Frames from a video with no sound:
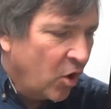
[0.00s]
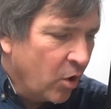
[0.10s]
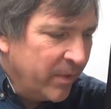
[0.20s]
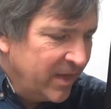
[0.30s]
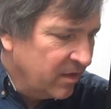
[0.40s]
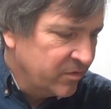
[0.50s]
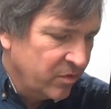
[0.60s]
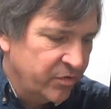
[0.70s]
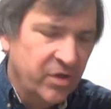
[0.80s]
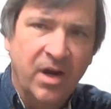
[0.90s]
Army guns
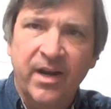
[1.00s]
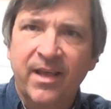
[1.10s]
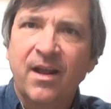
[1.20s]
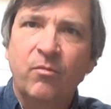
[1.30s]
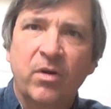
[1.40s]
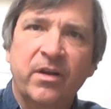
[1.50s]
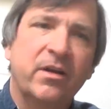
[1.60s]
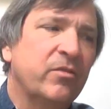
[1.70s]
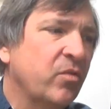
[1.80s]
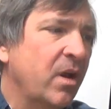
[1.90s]
aren't shiny, and I wanted
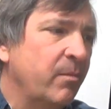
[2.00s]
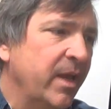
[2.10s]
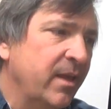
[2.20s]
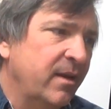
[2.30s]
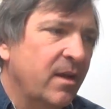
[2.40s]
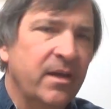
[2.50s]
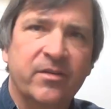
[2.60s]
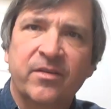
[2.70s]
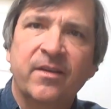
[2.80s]
to try to make it nice.